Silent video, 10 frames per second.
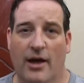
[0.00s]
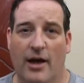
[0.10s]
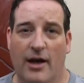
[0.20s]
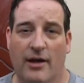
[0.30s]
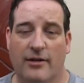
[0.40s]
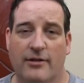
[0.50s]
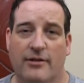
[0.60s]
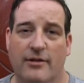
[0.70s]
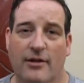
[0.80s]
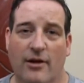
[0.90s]
and
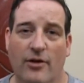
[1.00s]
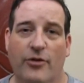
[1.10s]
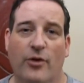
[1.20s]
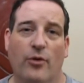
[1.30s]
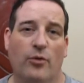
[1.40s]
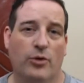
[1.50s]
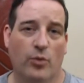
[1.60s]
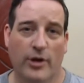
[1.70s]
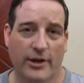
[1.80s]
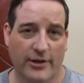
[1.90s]
also they're
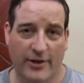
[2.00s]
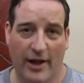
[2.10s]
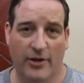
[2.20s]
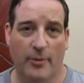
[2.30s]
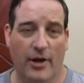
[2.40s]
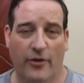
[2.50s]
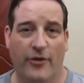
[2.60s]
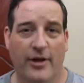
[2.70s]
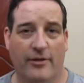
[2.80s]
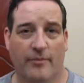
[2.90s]
willing to sell them out of
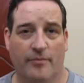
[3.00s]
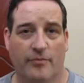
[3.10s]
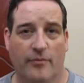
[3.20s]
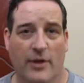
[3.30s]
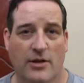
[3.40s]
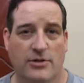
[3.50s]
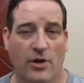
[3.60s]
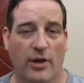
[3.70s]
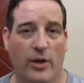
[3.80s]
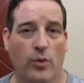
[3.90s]
season. So
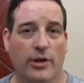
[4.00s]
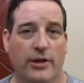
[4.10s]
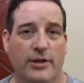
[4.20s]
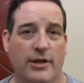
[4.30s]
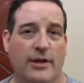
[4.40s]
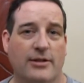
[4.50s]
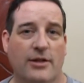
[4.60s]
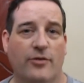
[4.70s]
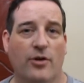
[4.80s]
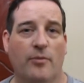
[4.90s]
like one of the things,
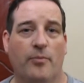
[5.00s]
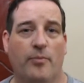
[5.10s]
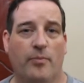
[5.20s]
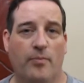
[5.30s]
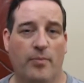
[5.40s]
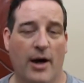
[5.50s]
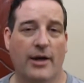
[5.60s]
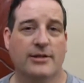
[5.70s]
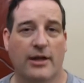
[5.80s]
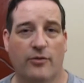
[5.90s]
if you're
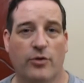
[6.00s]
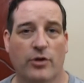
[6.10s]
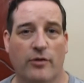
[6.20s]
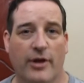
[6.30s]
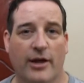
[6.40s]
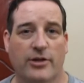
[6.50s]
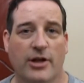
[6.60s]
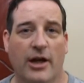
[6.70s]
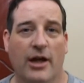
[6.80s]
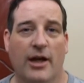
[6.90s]
buying say a fruit or veg
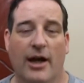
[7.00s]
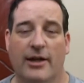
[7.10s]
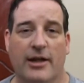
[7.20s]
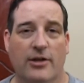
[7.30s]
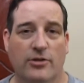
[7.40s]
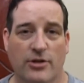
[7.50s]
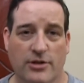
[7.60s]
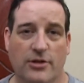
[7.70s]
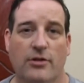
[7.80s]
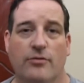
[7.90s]
and it either
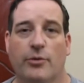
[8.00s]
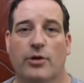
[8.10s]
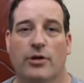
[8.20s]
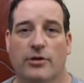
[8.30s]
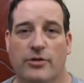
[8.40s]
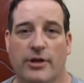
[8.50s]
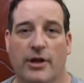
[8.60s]
doesn't come from your country